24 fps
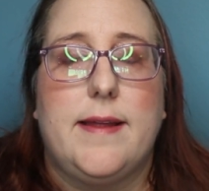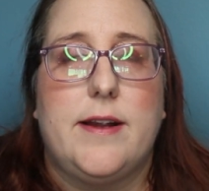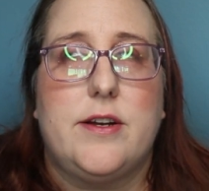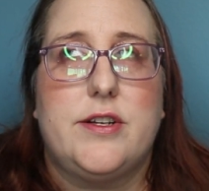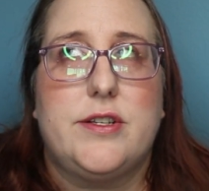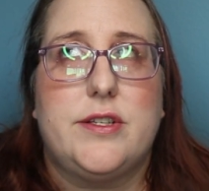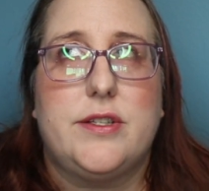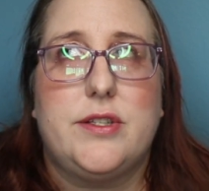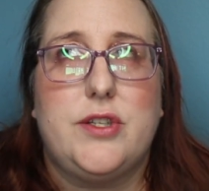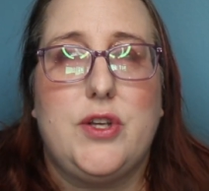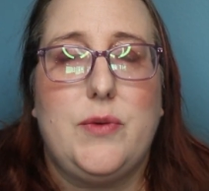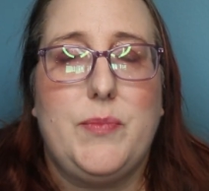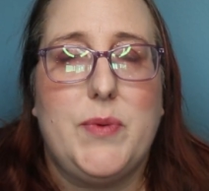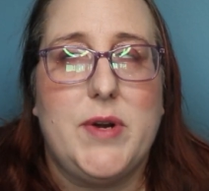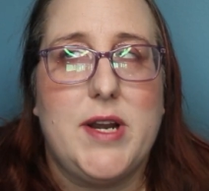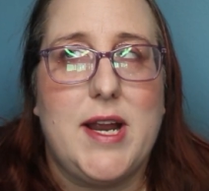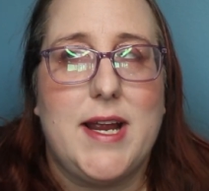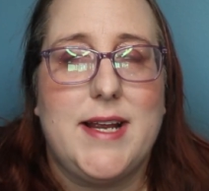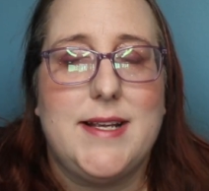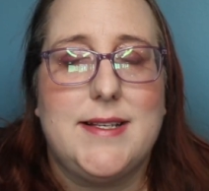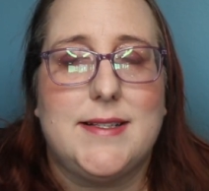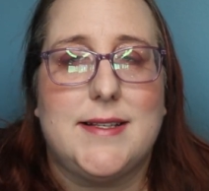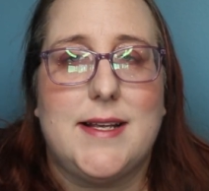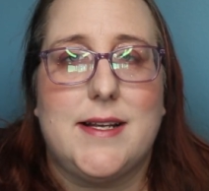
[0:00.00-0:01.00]
They're super
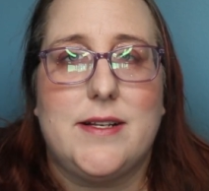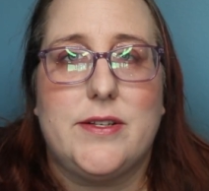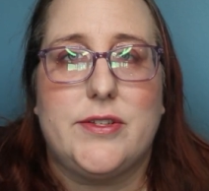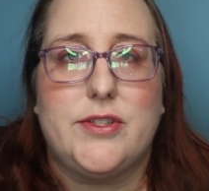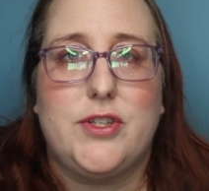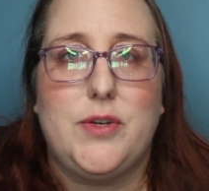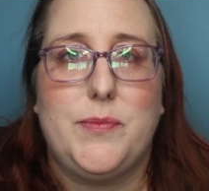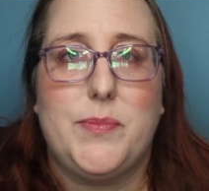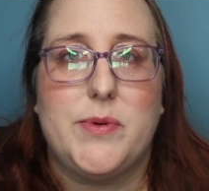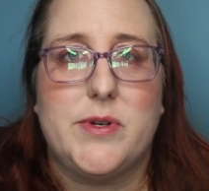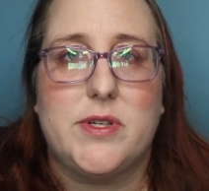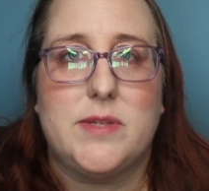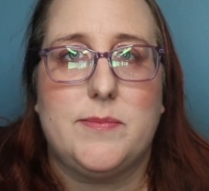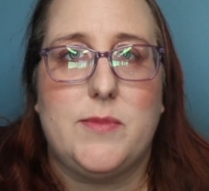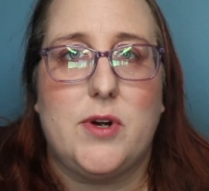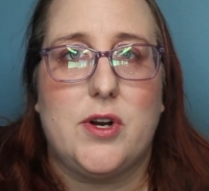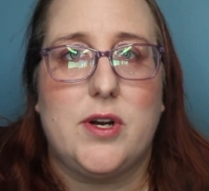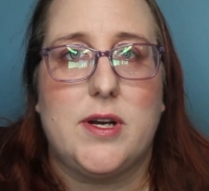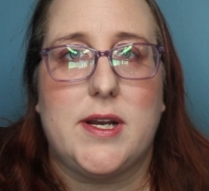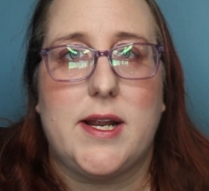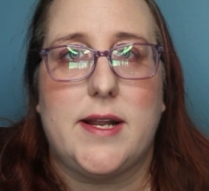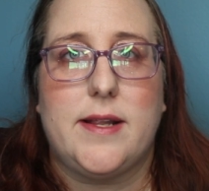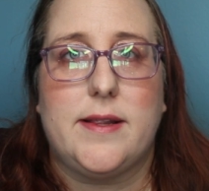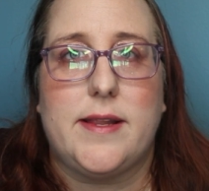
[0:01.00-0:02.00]
nice and super
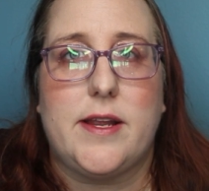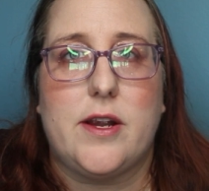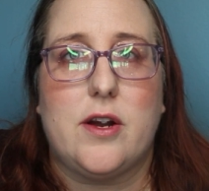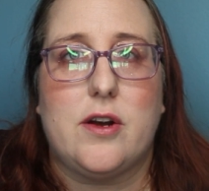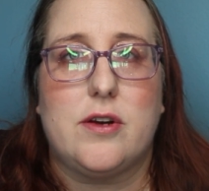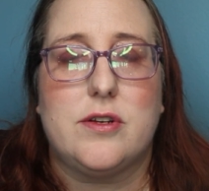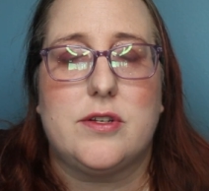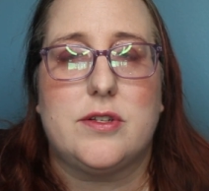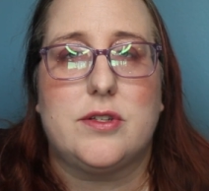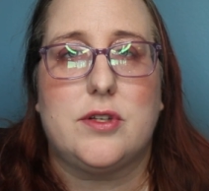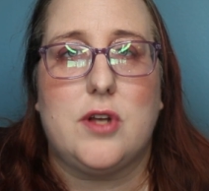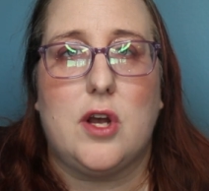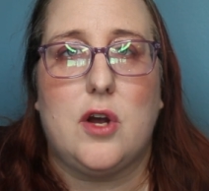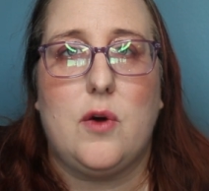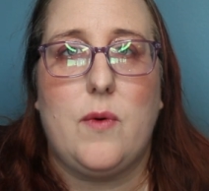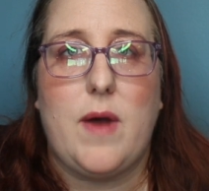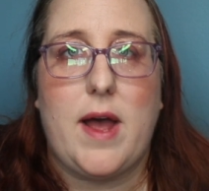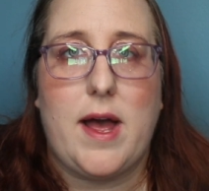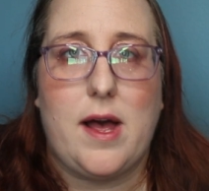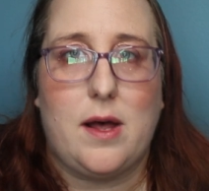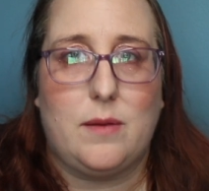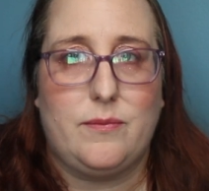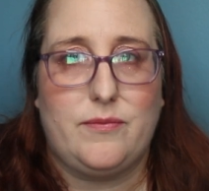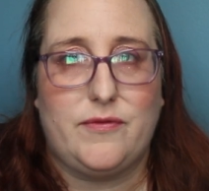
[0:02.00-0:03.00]
smart, and they are so
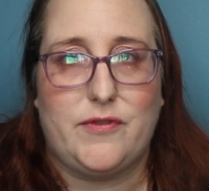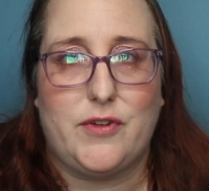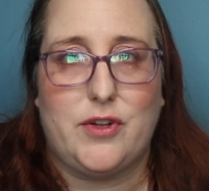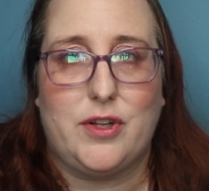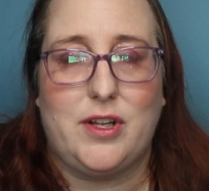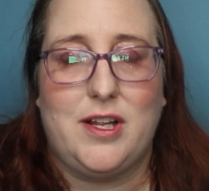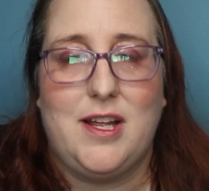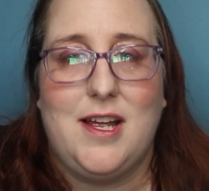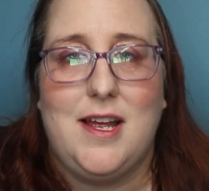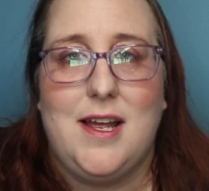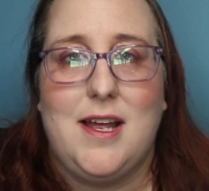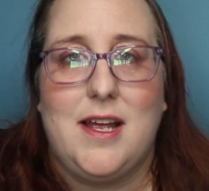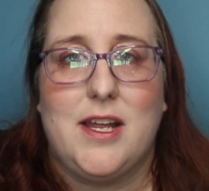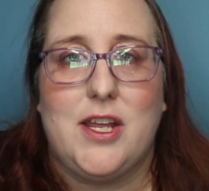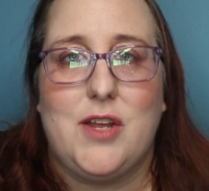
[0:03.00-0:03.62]
helpful.